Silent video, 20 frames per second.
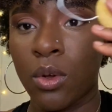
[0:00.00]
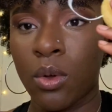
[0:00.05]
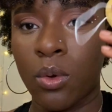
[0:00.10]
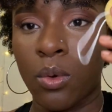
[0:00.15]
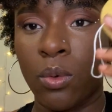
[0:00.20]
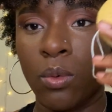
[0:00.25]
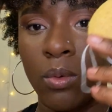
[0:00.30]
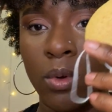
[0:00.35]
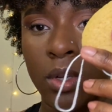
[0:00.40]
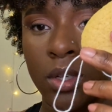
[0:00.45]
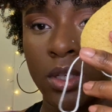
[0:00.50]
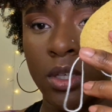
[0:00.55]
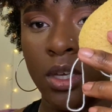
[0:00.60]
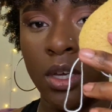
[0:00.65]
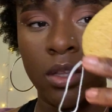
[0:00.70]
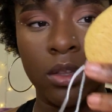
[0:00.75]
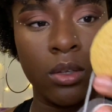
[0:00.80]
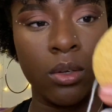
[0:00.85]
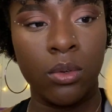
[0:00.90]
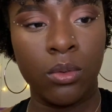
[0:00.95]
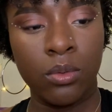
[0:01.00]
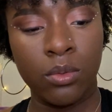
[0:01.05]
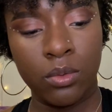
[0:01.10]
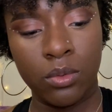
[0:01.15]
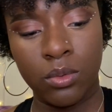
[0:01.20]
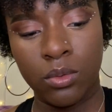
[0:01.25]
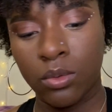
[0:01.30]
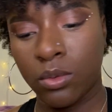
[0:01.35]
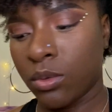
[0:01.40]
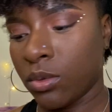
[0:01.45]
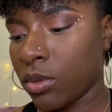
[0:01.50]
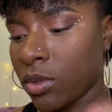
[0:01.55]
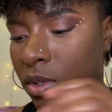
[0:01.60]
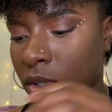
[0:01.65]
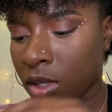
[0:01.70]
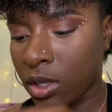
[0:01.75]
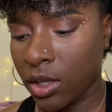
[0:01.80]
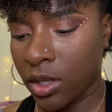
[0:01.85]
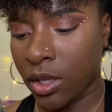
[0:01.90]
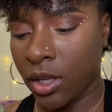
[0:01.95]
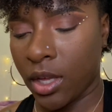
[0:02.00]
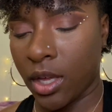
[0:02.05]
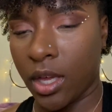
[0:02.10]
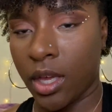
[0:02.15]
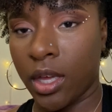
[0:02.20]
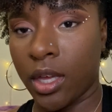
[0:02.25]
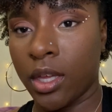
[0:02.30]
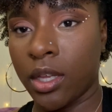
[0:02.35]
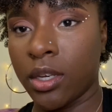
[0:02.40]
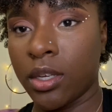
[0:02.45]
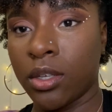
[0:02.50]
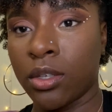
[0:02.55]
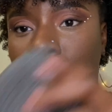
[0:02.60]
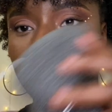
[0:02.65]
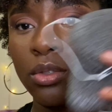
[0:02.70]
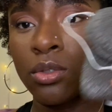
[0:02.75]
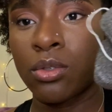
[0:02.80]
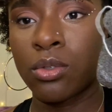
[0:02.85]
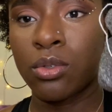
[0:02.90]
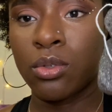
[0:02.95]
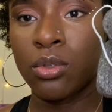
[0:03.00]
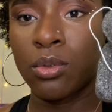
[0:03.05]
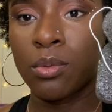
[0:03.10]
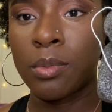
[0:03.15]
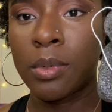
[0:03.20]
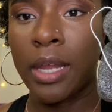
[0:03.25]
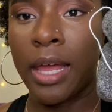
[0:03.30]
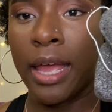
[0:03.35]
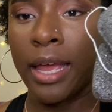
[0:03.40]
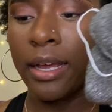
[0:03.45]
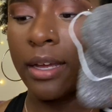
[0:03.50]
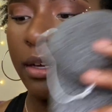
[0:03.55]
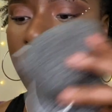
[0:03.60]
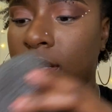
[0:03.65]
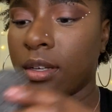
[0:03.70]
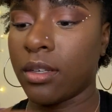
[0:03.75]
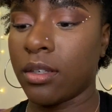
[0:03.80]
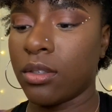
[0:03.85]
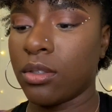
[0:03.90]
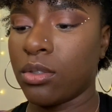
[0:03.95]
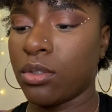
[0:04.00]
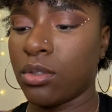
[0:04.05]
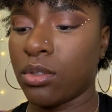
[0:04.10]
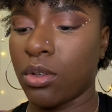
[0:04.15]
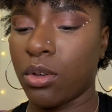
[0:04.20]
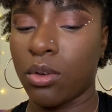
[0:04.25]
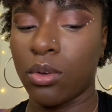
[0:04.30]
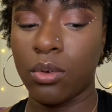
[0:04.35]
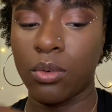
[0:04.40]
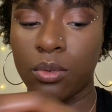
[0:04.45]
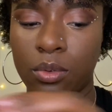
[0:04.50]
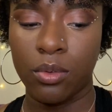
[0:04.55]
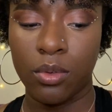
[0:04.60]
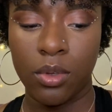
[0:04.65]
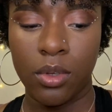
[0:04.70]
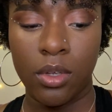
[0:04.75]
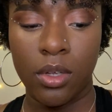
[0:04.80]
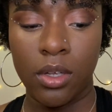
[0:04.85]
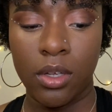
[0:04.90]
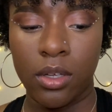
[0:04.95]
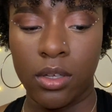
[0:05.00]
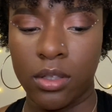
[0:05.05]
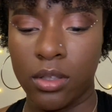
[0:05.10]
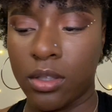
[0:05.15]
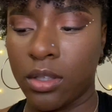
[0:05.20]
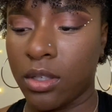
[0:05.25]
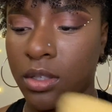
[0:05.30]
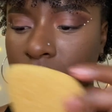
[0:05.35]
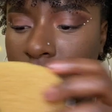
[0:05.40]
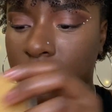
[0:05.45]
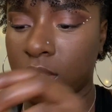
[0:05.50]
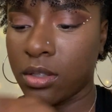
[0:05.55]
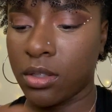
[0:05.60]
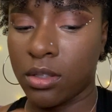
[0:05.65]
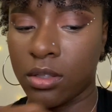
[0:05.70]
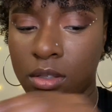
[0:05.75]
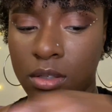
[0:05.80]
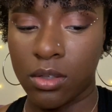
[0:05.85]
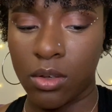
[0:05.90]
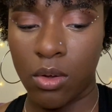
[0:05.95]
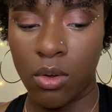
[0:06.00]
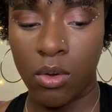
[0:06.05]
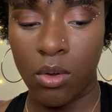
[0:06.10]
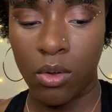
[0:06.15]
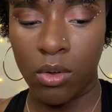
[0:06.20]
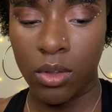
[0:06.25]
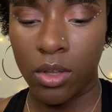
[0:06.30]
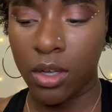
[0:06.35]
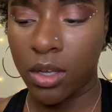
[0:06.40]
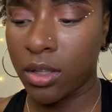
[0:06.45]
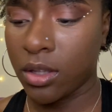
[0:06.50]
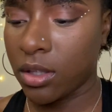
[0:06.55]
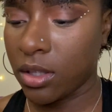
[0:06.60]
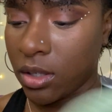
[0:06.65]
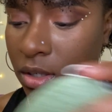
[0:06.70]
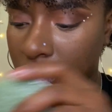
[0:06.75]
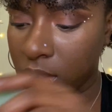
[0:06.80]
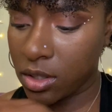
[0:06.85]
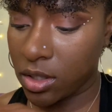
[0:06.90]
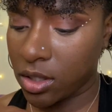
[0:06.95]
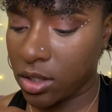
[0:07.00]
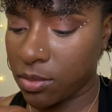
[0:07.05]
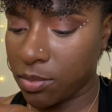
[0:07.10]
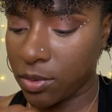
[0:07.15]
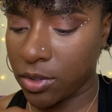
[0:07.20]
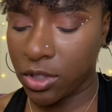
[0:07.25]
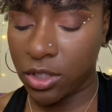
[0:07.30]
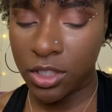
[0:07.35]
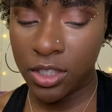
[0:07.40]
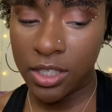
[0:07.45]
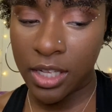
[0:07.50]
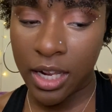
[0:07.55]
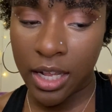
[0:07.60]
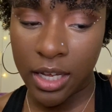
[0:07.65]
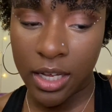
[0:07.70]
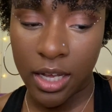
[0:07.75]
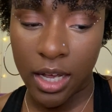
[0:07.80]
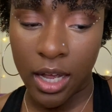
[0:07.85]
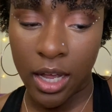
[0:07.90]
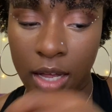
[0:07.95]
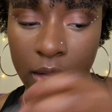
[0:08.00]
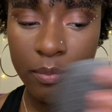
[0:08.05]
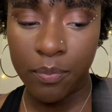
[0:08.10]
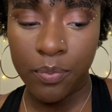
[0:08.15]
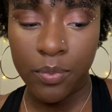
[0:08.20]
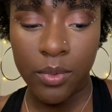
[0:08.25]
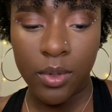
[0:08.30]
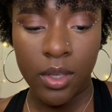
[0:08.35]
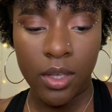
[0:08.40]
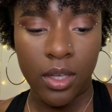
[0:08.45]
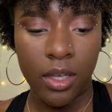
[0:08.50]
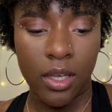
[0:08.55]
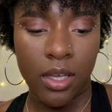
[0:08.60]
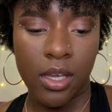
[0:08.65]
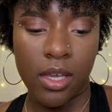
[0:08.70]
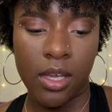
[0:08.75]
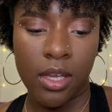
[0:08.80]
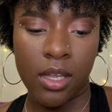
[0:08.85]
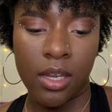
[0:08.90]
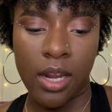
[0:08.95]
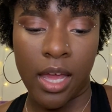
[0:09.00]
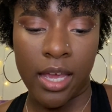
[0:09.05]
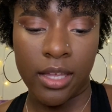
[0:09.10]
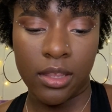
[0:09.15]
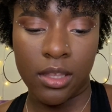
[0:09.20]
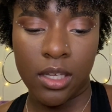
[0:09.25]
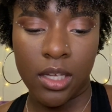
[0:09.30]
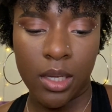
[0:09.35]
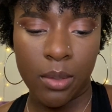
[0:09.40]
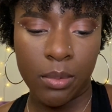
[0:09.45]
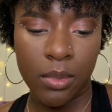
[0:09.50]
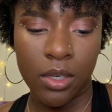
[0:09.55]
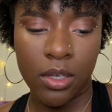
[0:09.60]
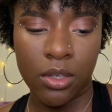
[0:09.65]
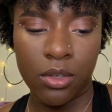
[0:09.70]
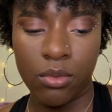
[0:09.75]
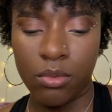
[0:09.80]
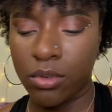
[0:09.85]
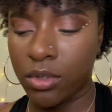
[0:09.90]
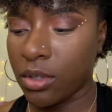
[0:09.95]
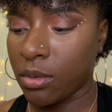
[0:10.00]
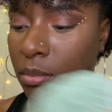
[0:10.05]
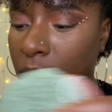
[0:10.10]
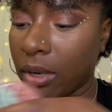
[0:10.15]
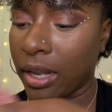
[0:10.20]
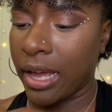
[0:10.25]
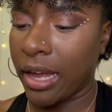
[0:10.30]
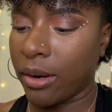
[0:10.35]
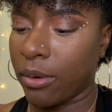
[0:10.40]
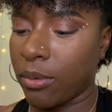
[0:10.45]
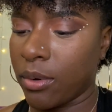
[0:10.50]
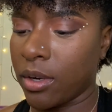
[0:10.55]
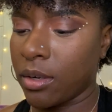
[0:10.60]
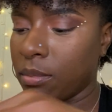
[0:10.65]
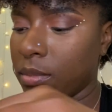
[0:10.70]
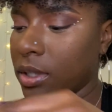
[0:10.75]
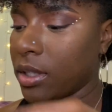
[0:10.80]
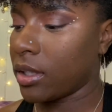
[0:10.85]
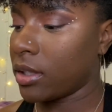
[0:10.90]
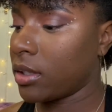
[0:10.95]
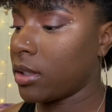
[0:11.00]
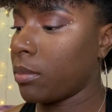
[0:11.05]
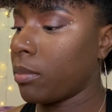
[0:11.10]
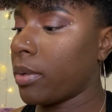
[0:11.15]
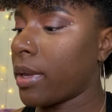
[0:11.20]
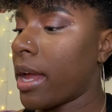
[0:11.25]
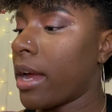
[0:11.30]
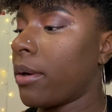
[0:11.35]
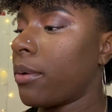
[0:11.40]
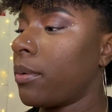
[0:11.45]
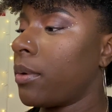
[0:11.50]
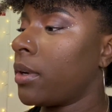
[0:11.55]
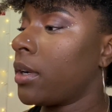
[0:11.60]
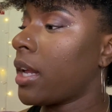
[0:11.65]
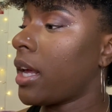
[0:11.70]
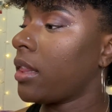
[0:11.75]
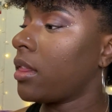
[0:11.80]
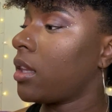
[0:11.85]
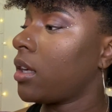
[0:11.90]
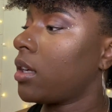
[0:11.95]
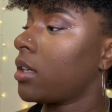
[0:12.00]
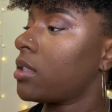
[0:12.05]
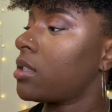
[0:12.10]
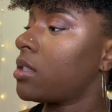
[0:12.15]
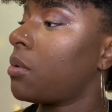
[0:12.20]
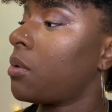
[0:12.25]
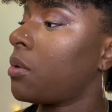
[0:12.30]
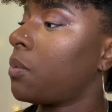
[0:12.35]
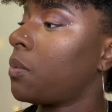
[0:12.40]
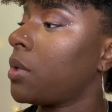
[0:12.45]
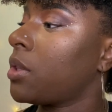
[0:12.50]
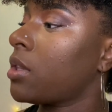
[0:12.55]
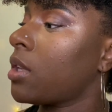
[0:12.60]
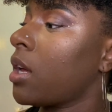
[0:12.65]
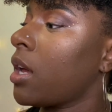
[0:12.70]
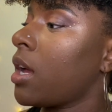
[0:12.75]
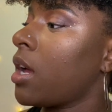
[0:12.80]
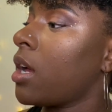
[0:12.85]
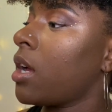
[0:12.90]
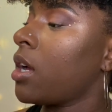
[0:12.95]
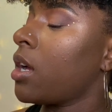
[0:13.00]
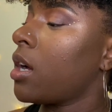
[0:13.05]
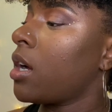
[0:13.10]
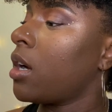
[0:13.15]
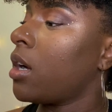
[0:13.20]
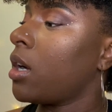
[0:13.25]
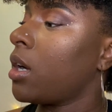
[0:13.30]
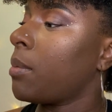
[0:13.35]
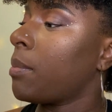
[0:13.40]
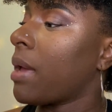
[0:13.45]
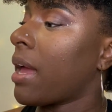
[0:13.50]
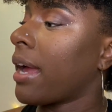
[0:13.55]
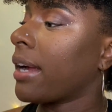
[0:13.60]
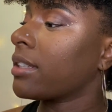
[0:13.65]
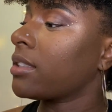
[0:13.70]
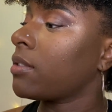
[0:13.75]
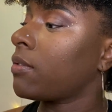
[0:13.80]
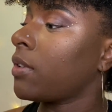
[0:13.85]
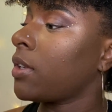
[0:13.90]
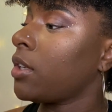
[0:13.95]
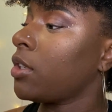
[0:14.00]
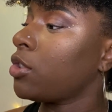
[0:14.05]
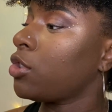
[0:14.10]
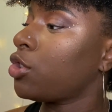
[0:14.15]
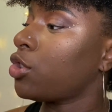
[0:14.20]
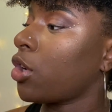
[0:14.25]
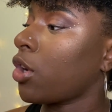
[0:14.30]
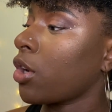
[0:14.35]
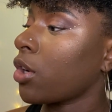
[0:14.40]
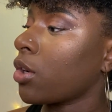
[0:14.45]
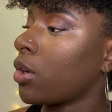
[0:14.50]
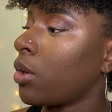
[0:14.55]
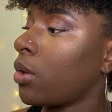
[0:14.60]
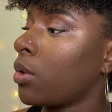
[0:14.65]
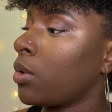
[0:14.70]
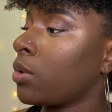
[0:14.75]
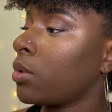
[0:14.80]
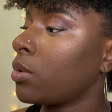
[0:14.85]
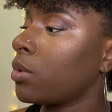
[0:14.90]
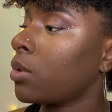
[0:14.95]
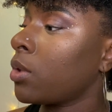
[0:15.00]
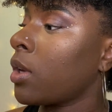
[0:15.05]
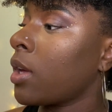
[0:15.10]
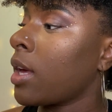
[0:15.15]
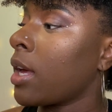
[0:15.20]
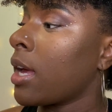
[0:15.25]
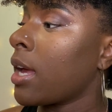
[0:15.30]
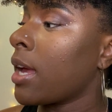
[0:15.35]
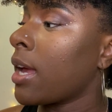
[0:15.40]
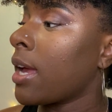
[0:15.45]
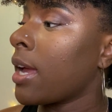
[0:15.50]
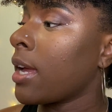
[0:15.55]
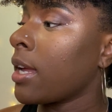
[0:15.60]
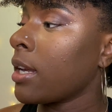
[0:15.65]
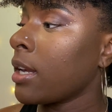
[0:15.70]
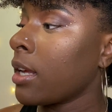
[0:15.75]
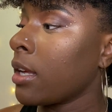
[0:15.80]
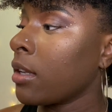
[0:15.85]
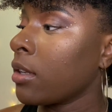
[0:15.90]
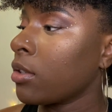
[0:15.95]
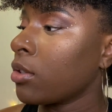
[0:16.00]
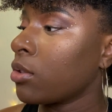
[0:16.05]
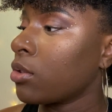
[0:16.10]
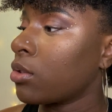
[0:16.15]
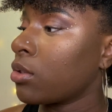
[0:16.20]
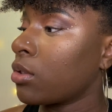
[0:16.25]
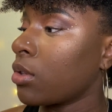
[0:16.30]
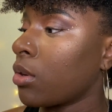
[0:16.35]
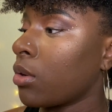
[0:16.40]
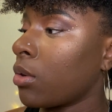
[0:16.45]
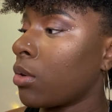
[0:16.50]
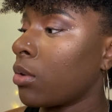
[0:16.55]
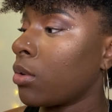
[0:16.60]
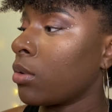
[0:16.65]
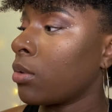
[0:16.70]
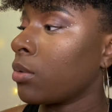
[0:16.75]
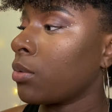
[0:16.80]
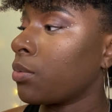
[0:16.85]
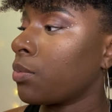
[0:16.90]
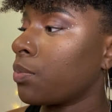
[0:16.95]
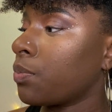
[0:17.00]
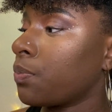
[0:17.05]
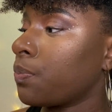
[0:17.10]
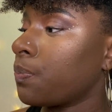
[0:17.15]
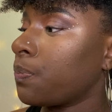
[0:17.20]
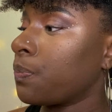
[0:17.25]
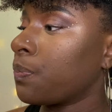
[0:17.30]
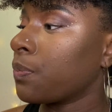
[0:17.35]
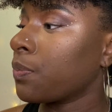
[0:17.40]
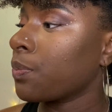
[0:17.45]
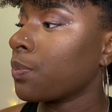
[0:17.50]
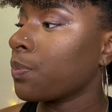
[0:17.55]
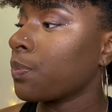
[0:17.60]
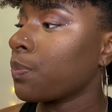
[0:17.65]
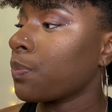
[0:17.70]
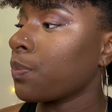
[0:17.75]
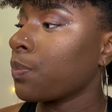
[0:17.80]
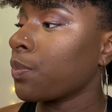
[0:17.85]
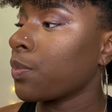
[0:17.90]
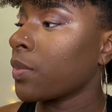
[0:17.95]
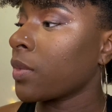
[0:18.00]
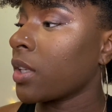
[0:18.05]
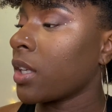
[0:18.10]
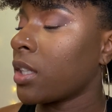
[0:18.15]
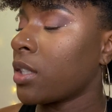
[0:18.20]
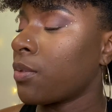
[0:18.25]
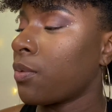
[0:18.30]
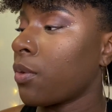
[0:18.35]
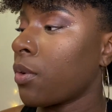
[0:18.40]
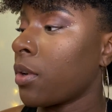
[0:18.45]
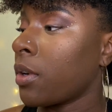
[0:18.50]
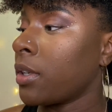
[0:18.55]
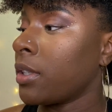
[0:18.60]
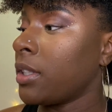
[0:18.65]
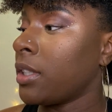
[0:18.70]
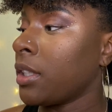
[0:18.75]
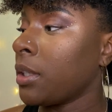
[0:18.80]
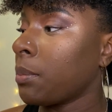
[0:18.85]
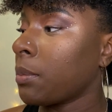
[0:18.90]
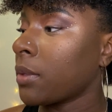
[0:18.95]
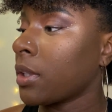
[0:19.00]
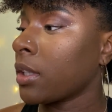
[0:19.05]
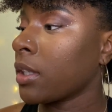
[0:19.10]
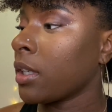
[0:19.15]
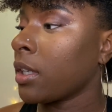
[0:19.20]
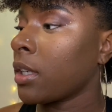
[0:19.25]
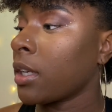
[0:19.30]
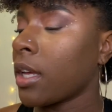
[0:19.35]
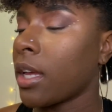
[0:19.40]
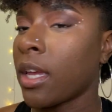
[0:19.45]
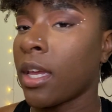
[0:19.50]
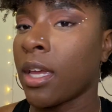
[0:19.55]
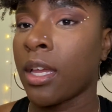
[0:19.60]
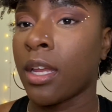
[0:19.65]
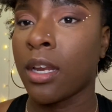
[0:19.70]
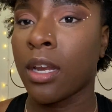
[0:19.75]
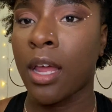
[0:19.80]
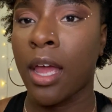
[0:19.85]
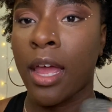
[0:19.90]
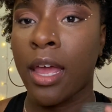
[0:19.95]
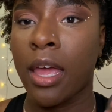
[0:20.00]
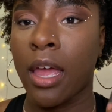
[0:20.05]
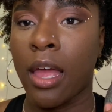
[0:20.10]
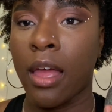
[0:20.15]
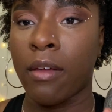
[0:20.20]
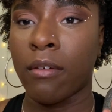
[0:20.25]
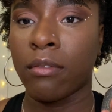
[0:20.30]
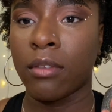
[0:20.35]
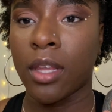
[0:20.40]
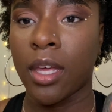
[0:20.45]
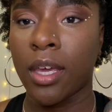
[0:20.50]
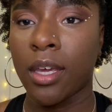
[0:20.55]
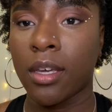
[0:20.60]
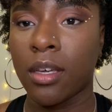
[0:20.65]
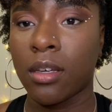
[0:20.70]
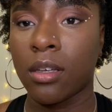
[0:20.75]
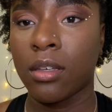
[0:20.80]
1 yellow, and 2 black. So this is all the sponges that I got, and I think I'm gonna use the black one because the black one I think is the with activated charcoal in it. So it's for a deep clean, and I have like